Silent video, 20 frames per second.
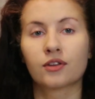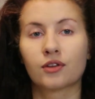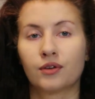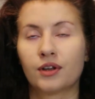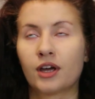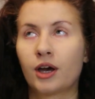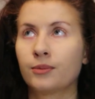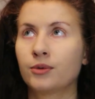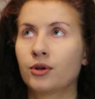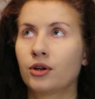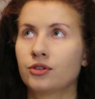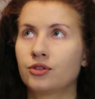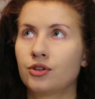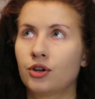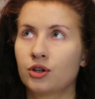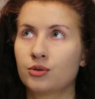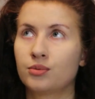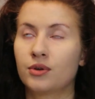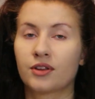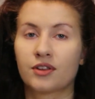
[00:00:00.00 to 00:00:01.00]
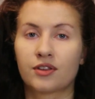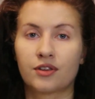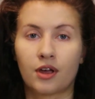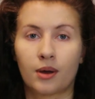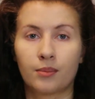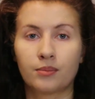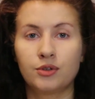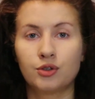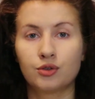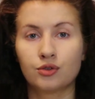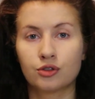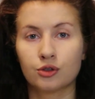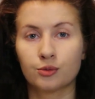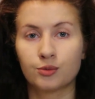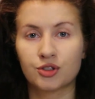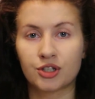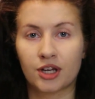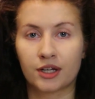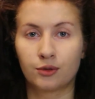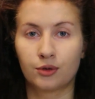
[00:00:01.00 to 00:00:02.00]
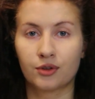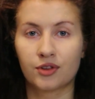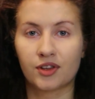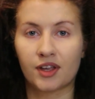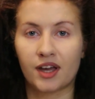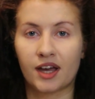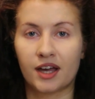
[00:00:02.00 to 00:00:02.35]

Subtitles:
So now I'm going to talk about some YouTube channels